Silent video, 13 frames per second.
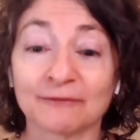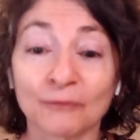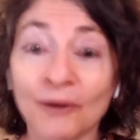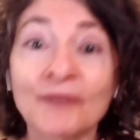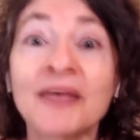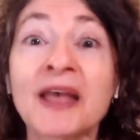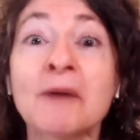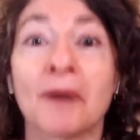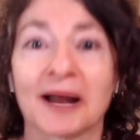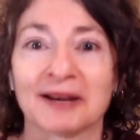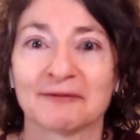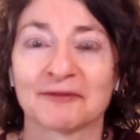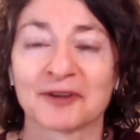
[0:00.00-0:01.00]
what they
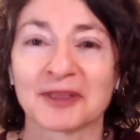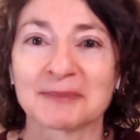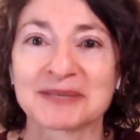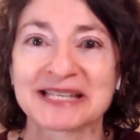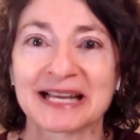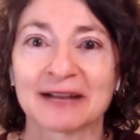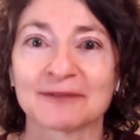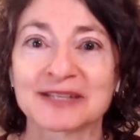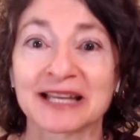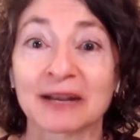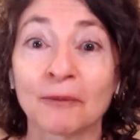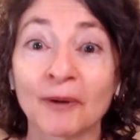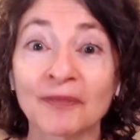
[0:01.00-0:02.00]
want for themselves,
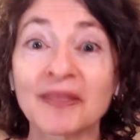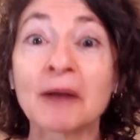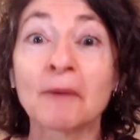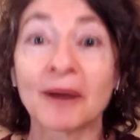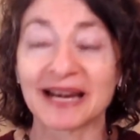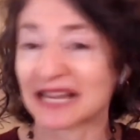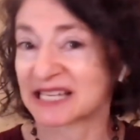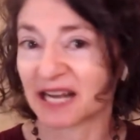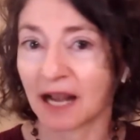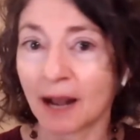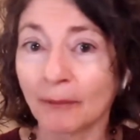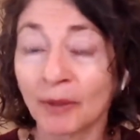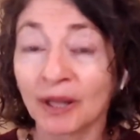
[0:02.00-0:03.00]
like what they want as a
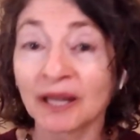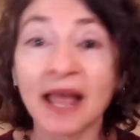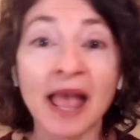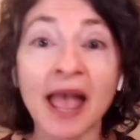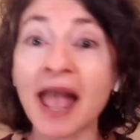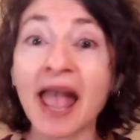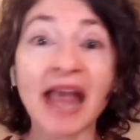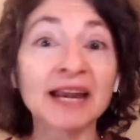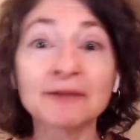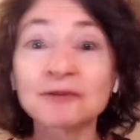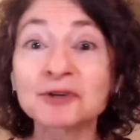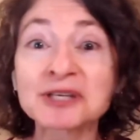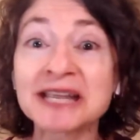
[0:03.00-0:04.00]
couple. And
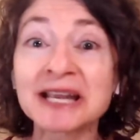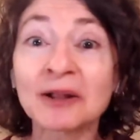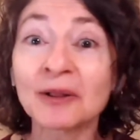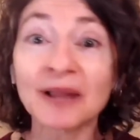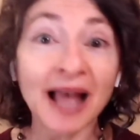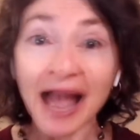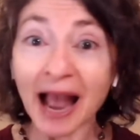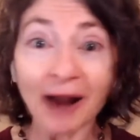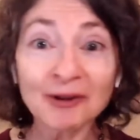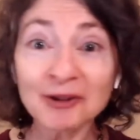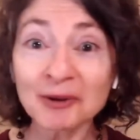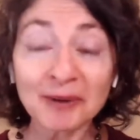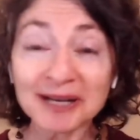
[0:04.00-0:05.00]
if you're single,
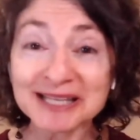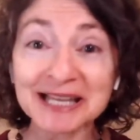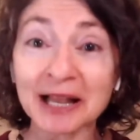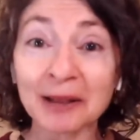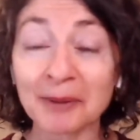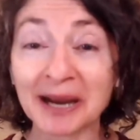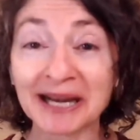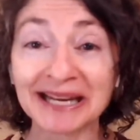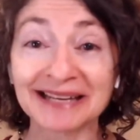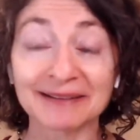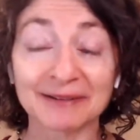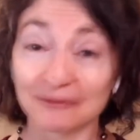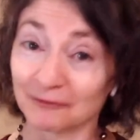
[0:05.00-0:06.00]
how you want to celebrate
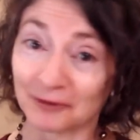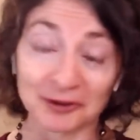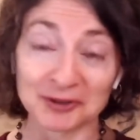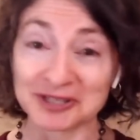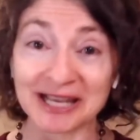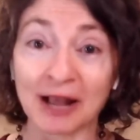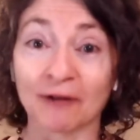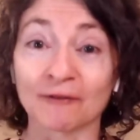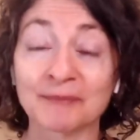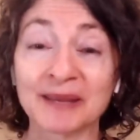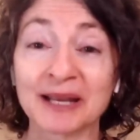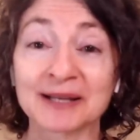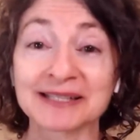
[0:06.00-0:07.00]
it for yourself,
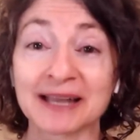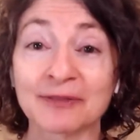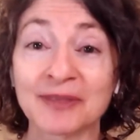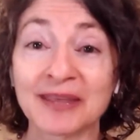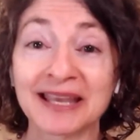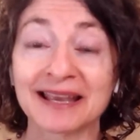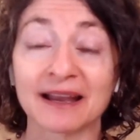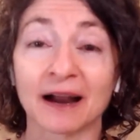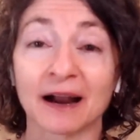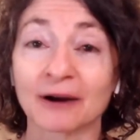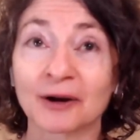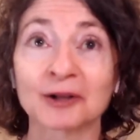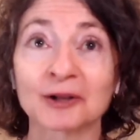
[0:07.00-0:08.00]
because I think
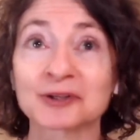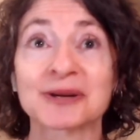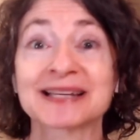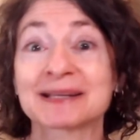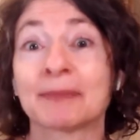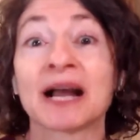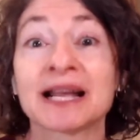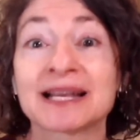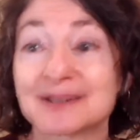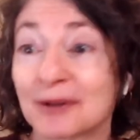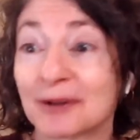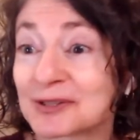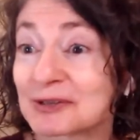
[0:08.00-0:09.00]
our culture has a
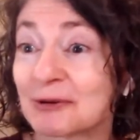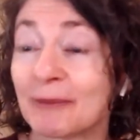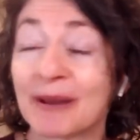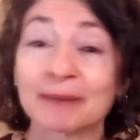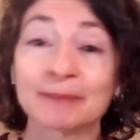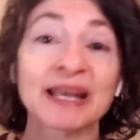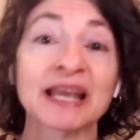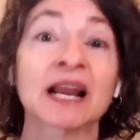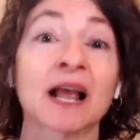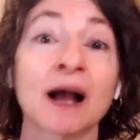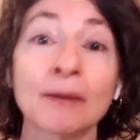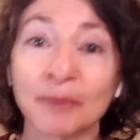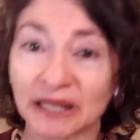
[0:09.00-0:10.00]
bias also about being
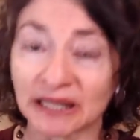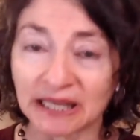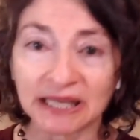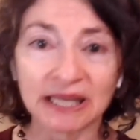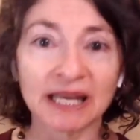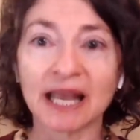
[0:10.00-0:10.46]
in a couple.